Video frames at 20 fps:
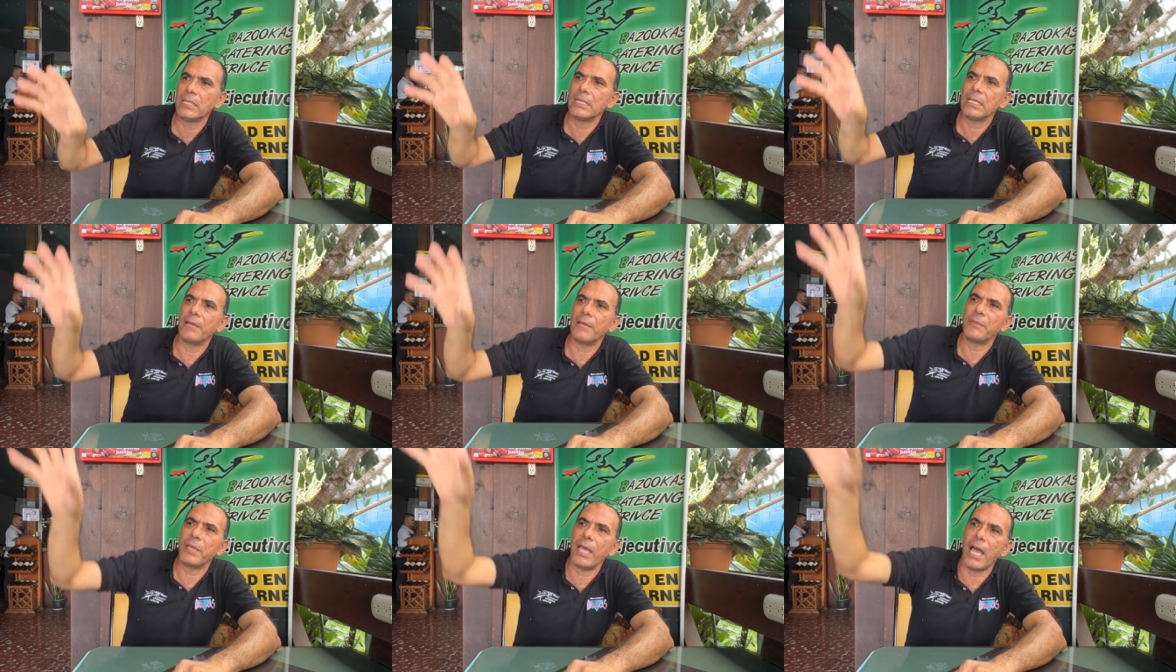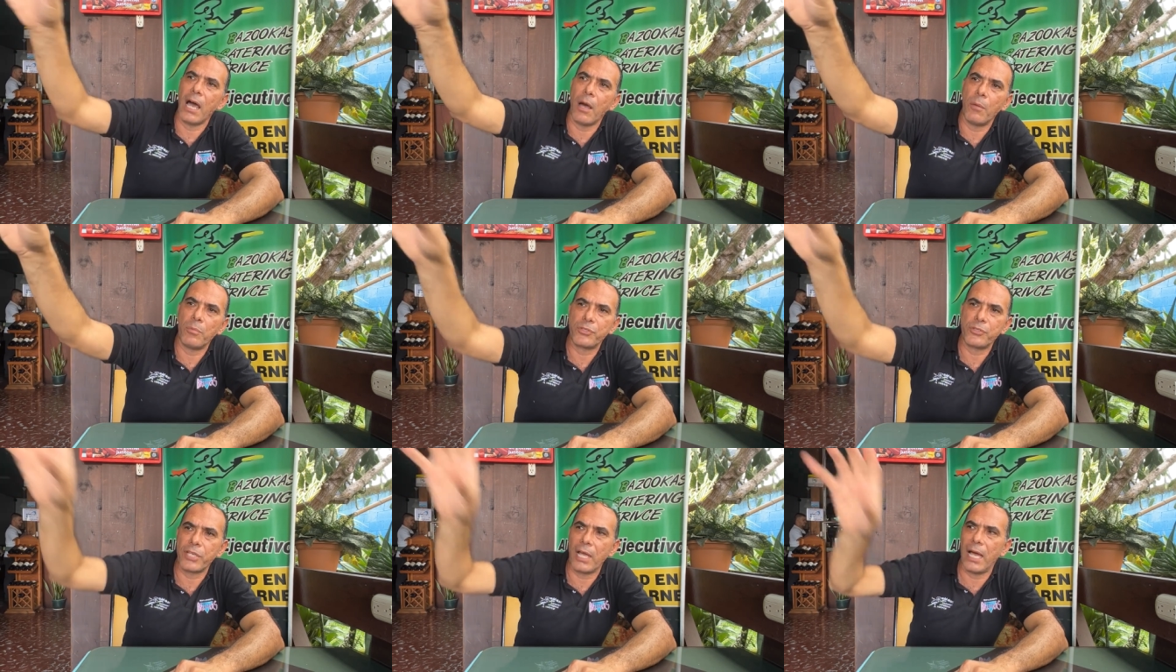Like the
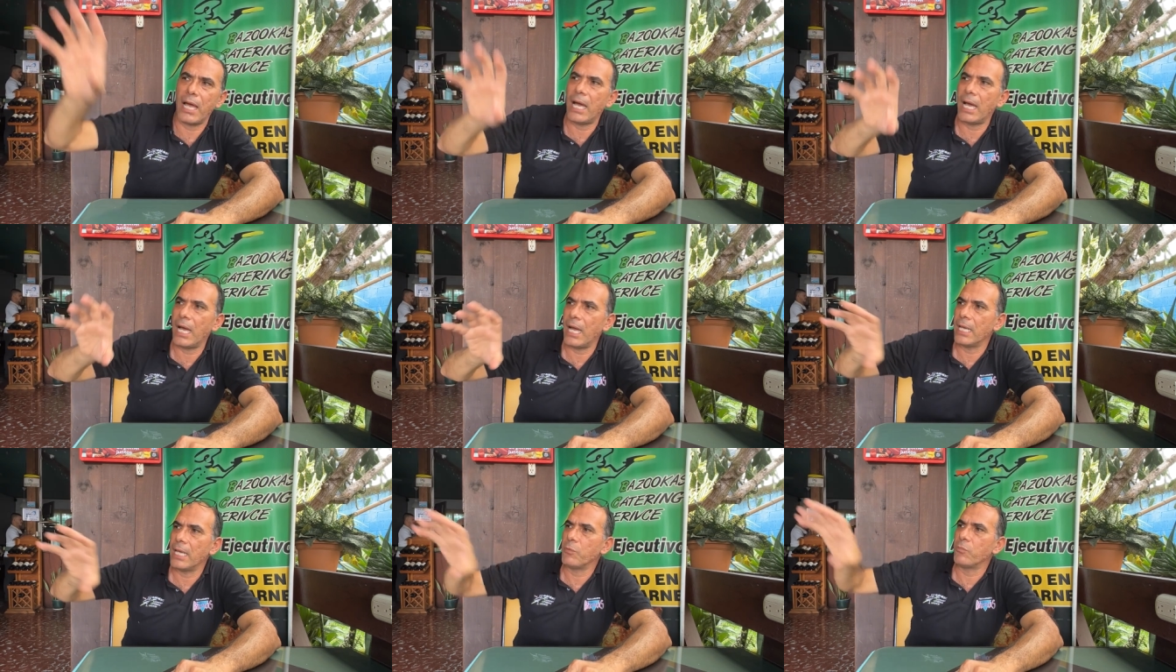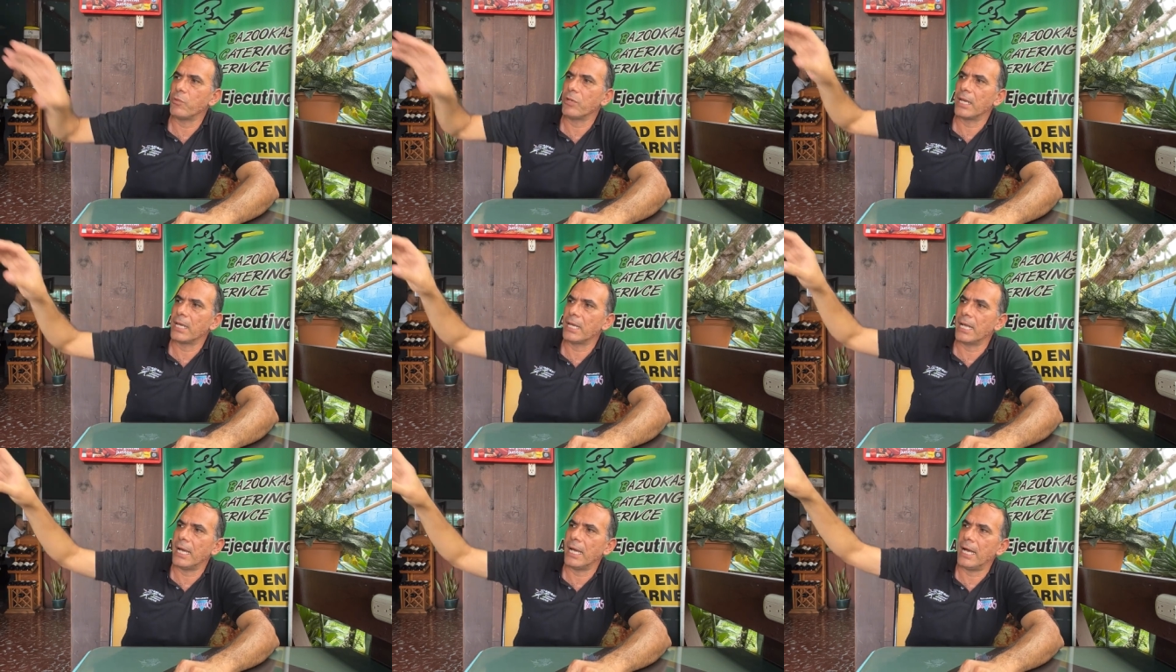outside, we
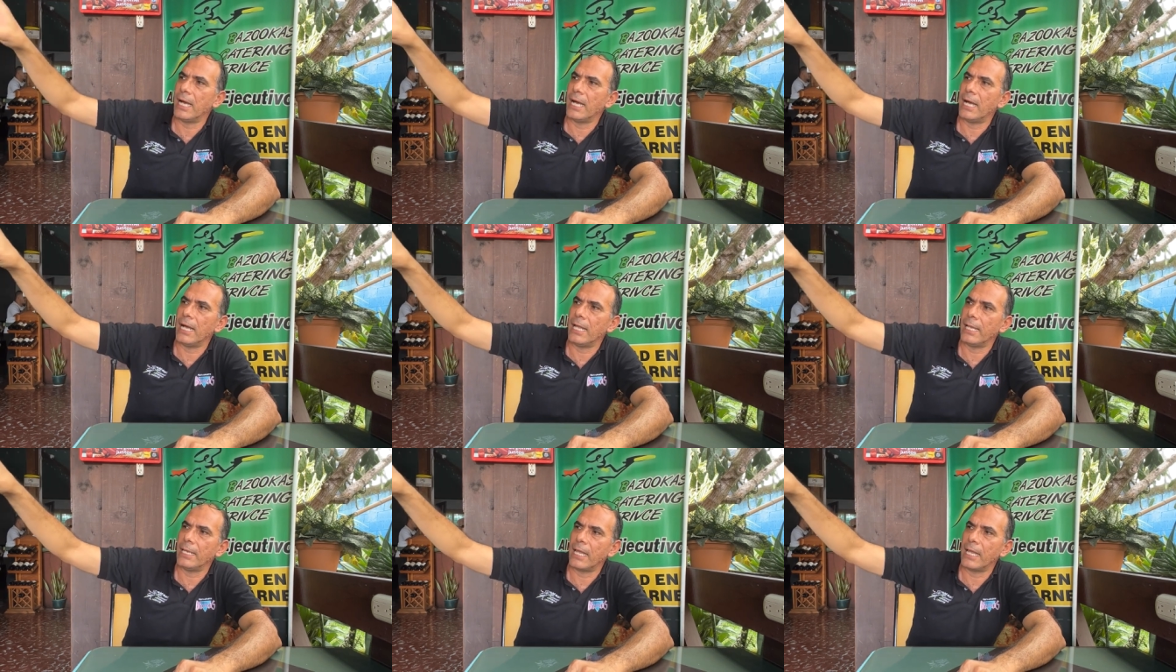got a, a,